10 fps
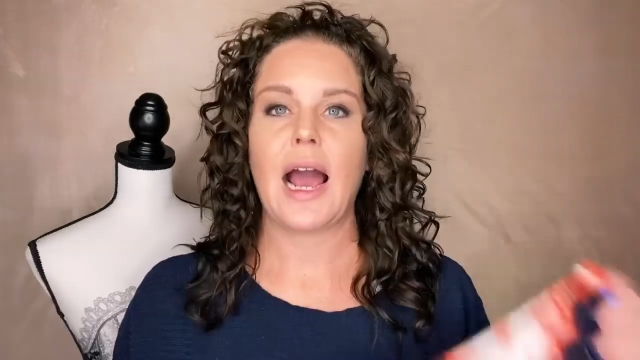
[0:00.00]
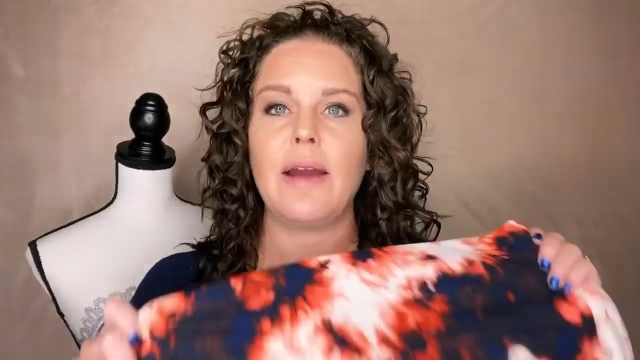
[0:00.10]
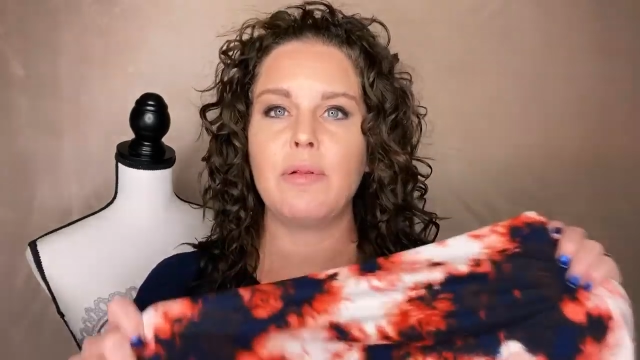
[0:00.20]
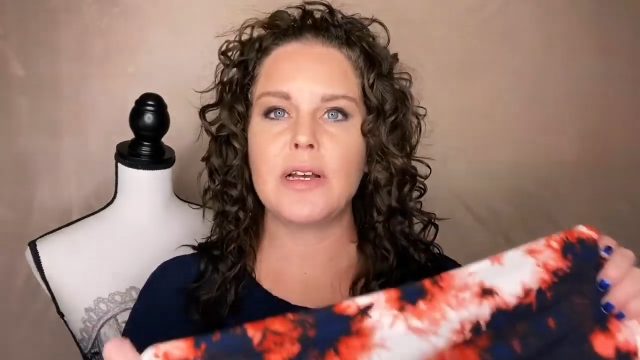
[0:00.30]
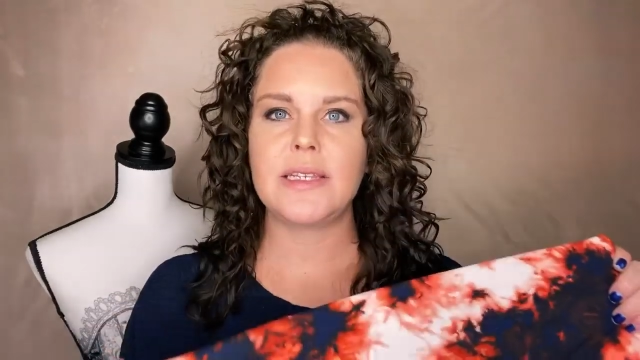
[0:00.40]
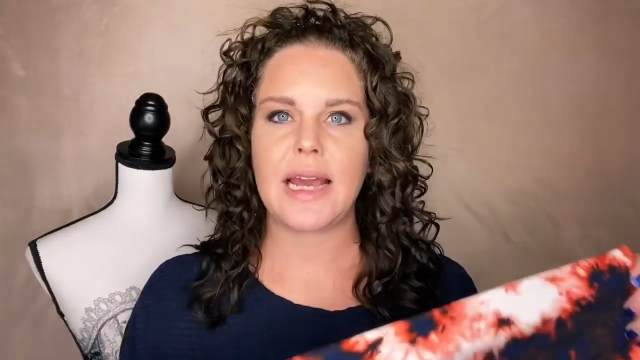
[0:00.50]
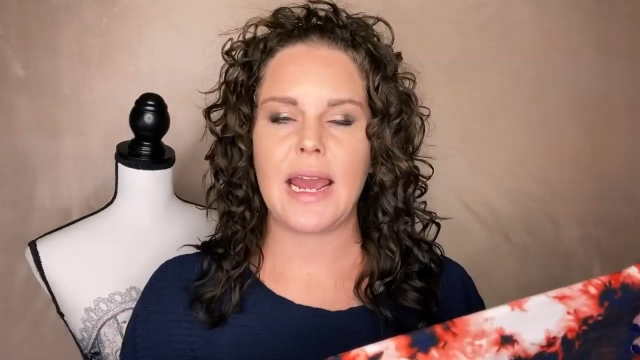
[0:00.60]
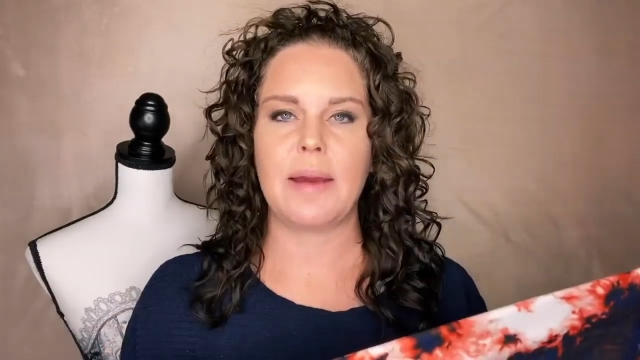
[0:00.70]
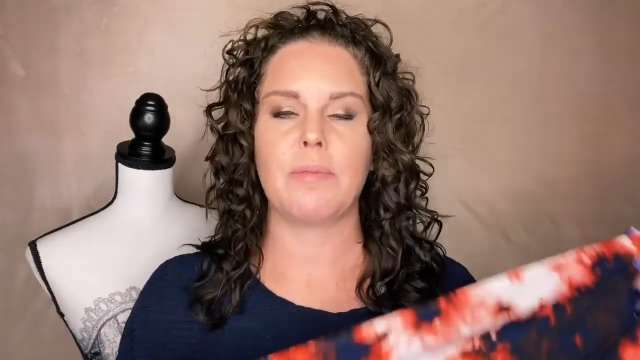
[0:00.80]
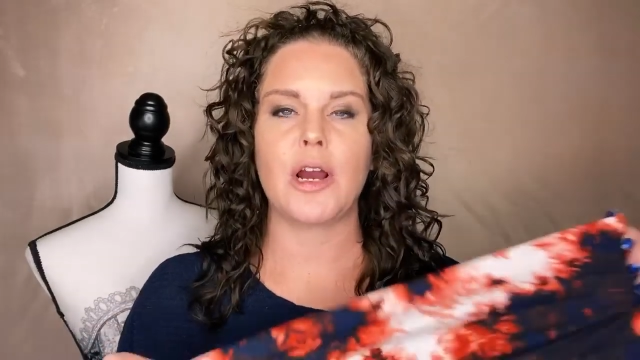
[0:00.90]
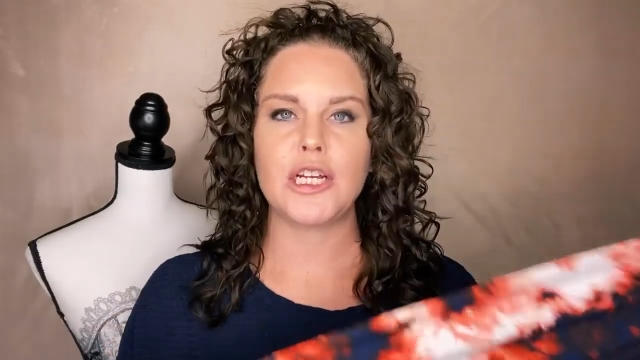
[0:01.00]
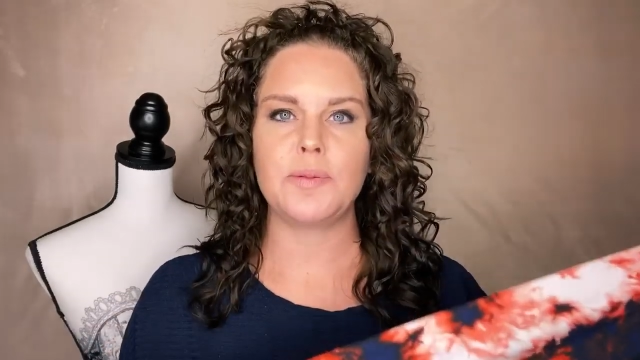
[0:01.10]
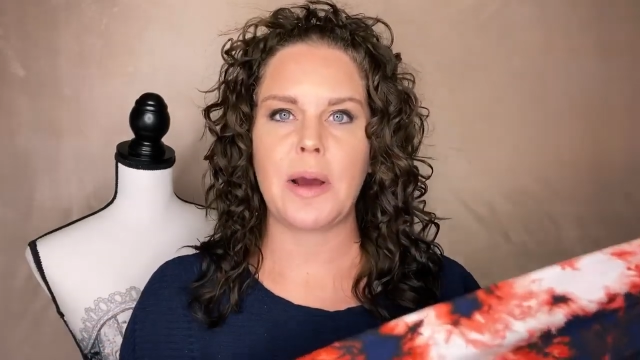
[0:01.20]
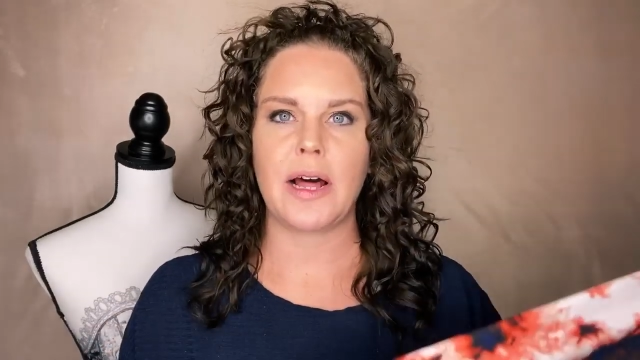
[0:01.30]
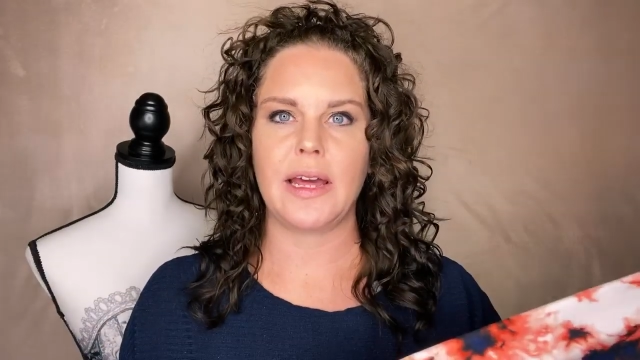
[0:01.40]
will say brush
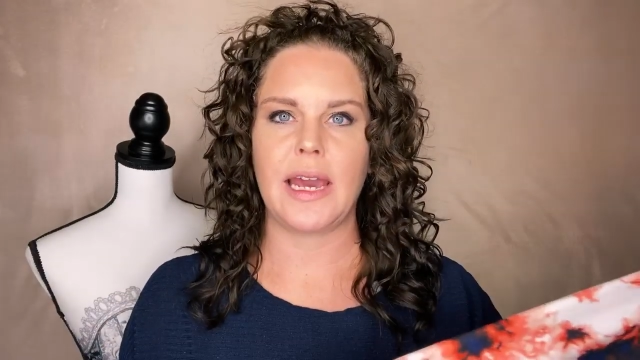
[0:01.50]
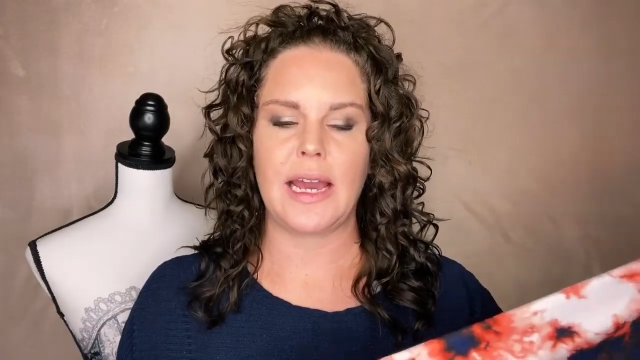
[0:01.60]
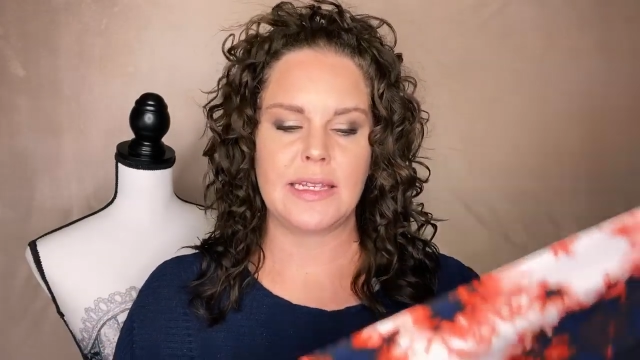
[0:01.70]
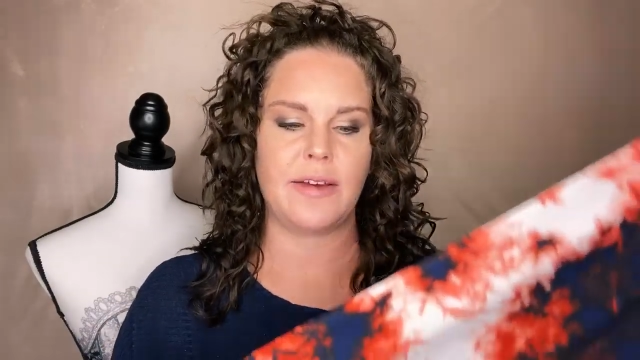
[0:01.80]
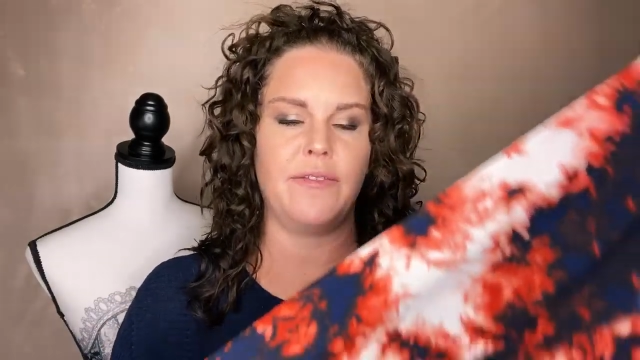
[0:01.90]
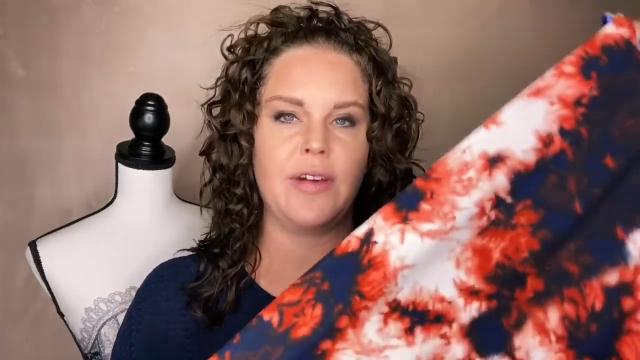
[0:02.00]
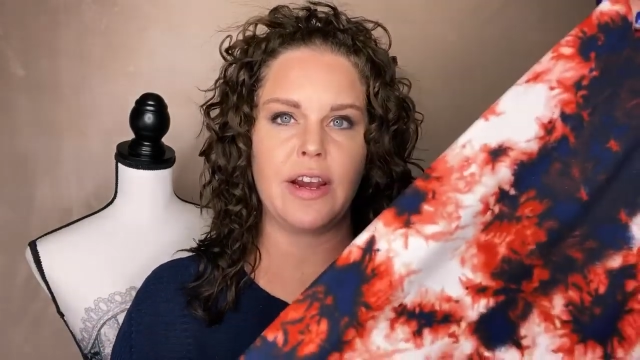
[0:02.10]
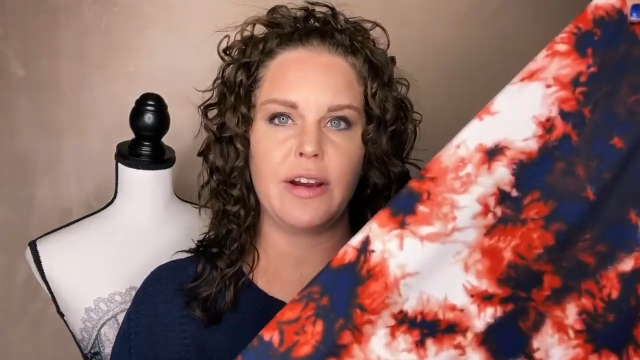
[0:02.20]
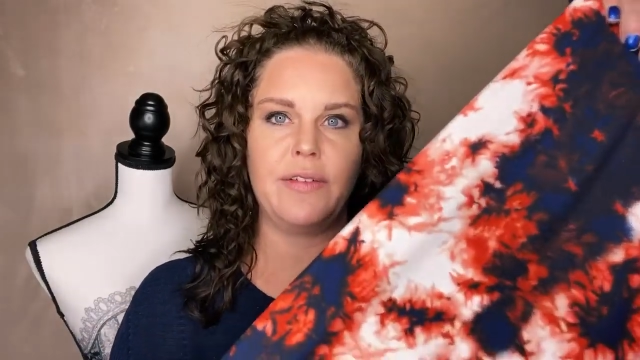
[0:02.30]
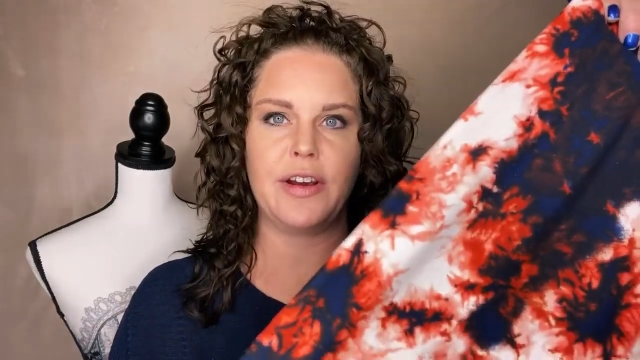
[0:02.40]
poly is a very,